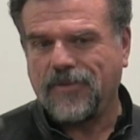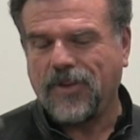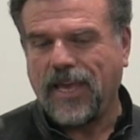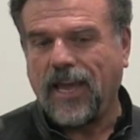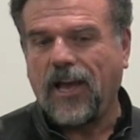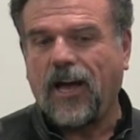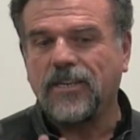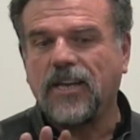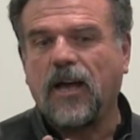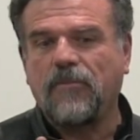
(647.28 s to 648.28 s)
Okay,
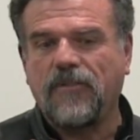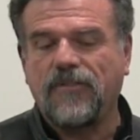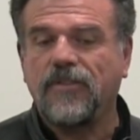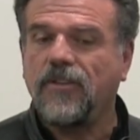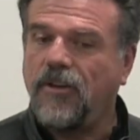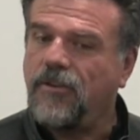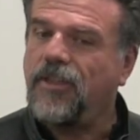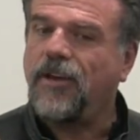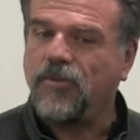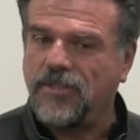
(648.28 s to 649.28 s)
on top of, no,
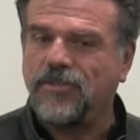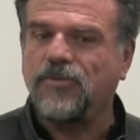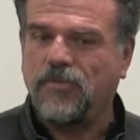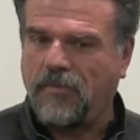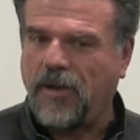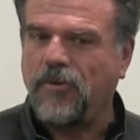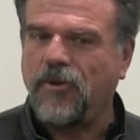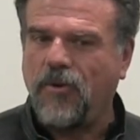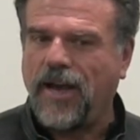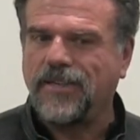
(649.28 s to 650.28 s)
that was my
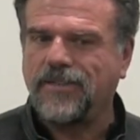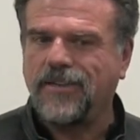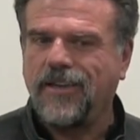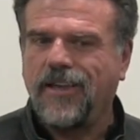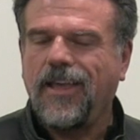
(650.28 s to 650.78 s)
request.